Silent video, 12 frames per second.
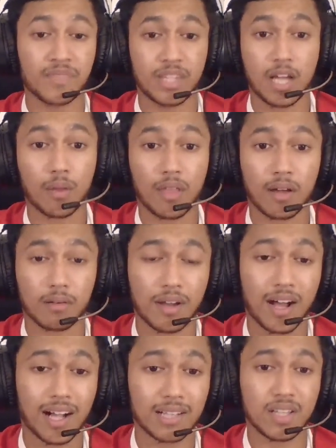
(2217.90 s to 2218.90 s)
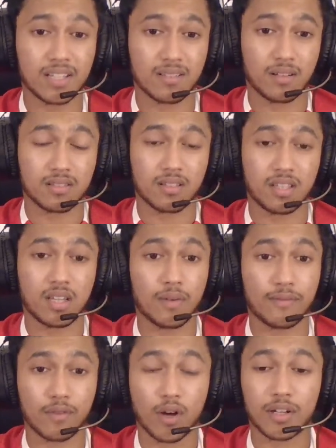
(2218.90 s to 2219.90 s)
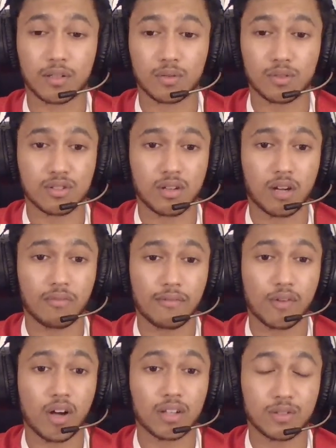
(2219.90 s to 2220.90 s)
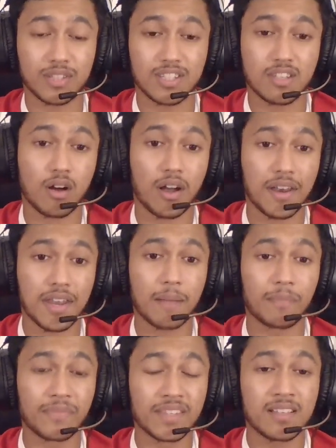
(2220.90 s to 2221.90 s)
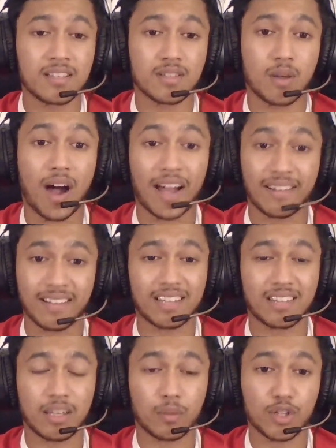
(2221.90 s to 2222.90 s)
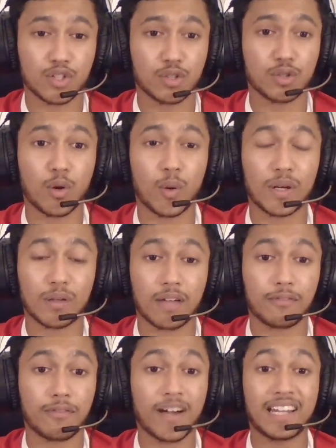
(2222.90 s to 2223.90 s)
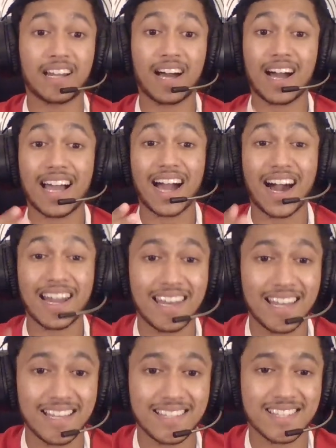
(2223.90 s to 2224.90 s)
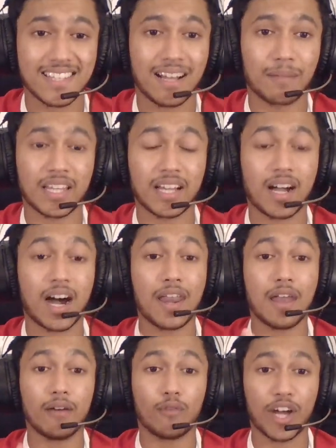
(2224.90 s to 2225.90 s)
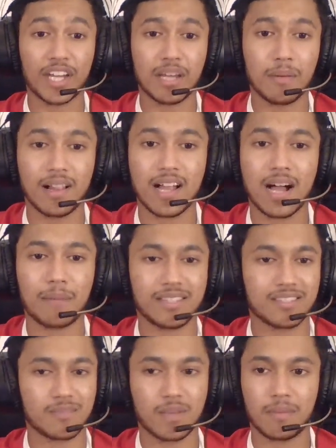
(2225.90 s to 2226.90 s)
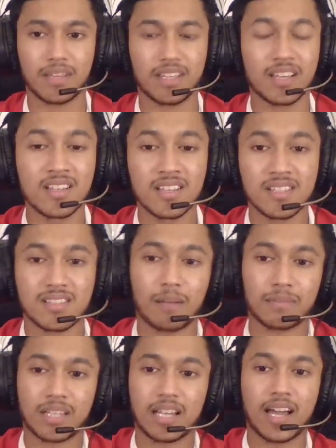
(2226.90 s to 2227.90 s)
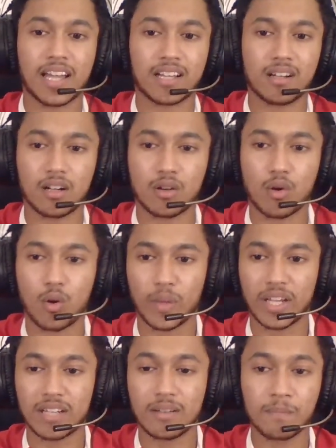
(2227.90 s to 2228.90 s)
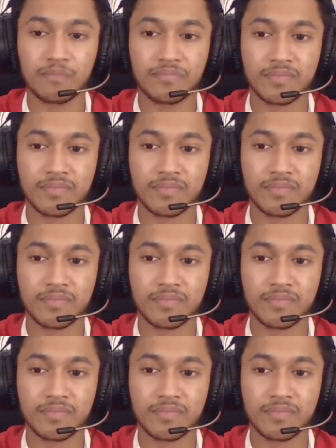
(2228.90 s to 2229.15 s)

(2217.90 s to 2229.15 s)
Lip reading: now that Ronaldo is also here, we've got a good squad, we've got good squad depth. So I really think we should go into that final unless something unavoidable happens, maybe something like a COVID